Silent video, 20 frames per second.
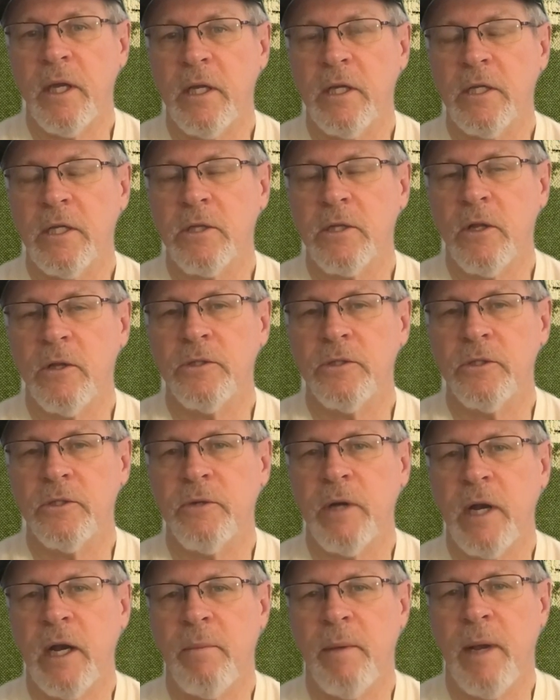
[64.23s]
it is close to
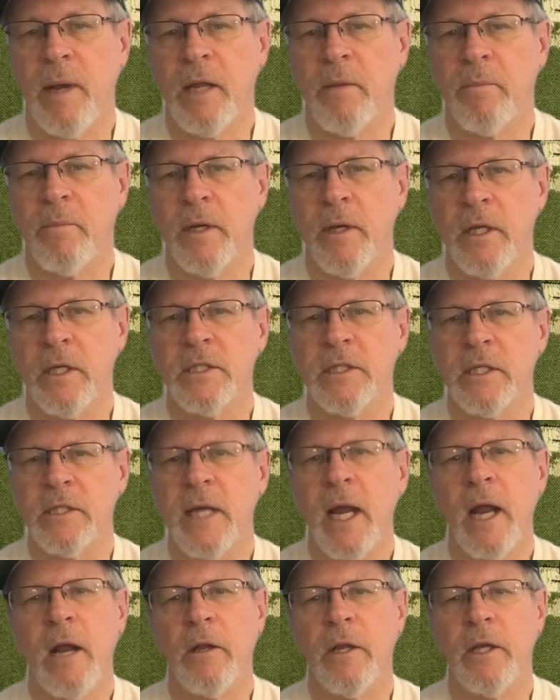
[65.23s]
Stratomatic, but it is
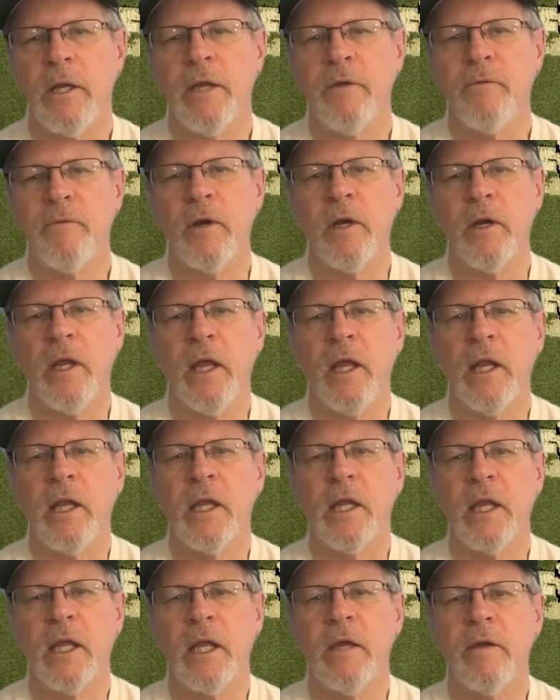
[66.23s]
entirely different, and
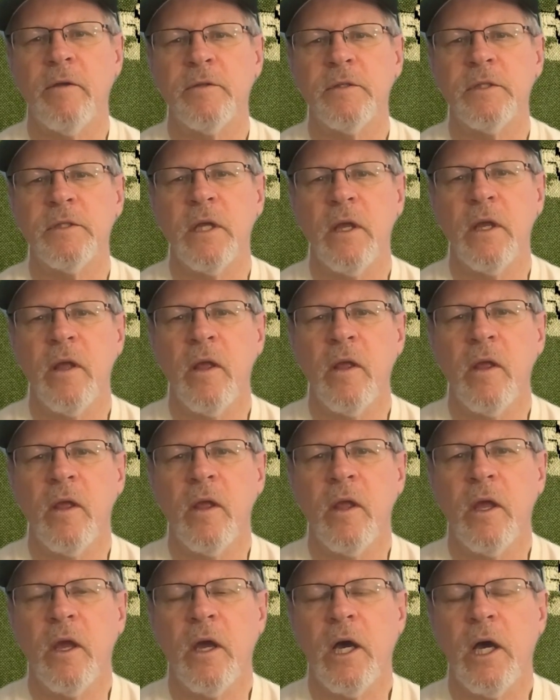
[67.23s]
it gives
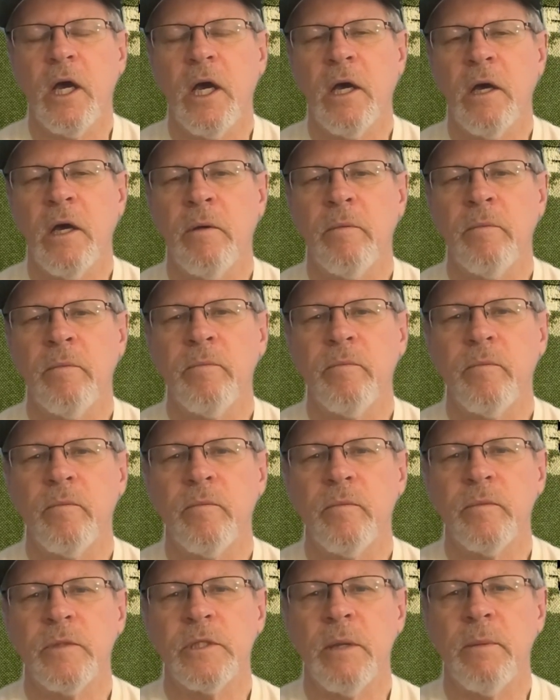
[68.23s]
some
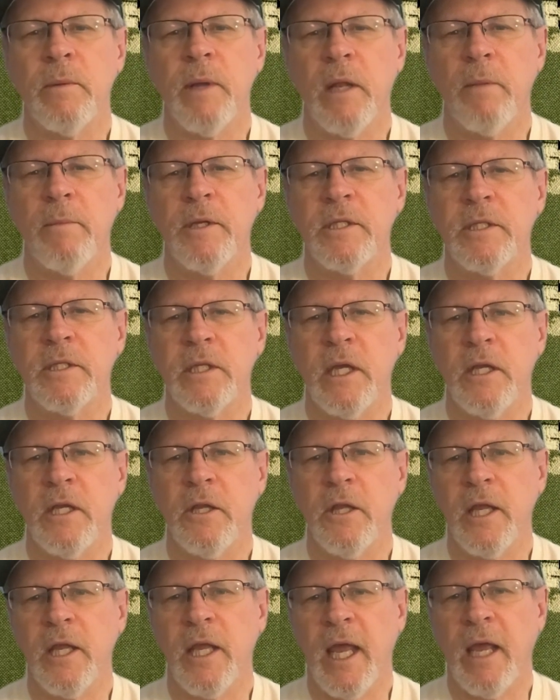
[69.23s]
elements
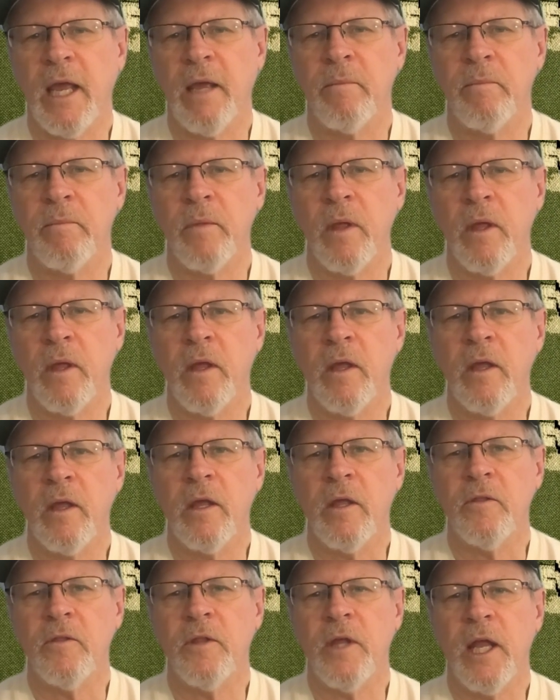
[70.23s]
into the game
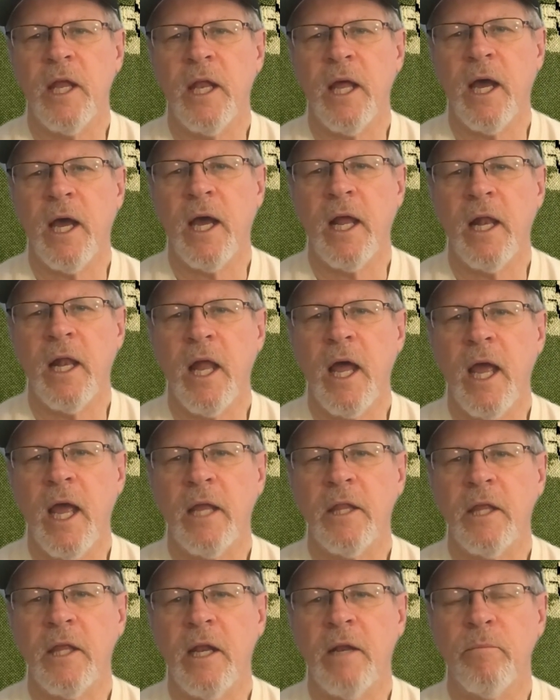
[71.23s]
that I
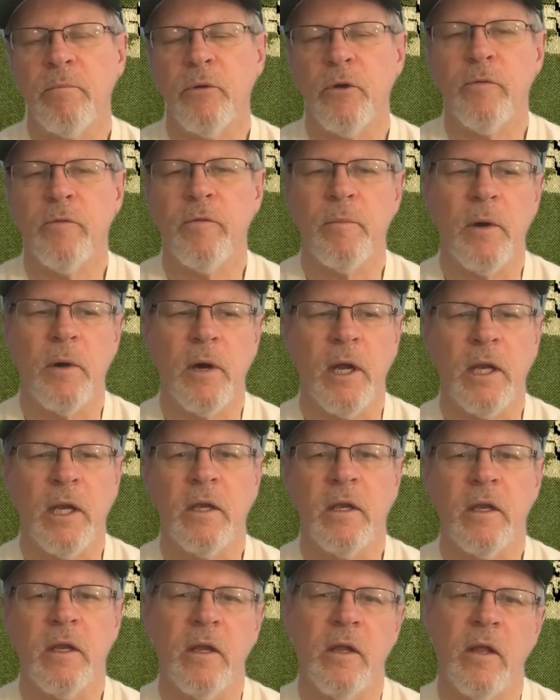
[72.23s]
like that improve
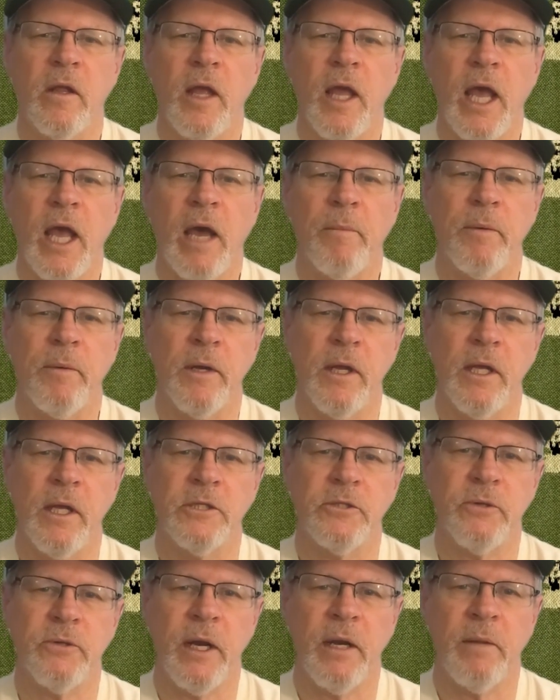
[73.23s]
upon Apba
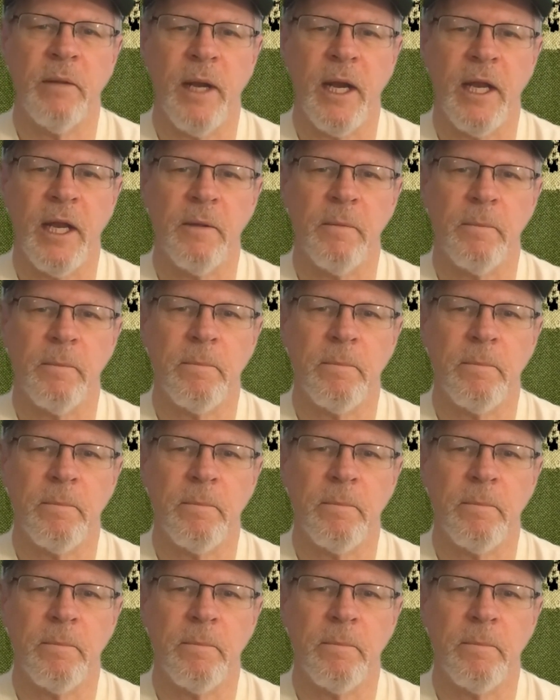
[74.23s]
and Stratomatic.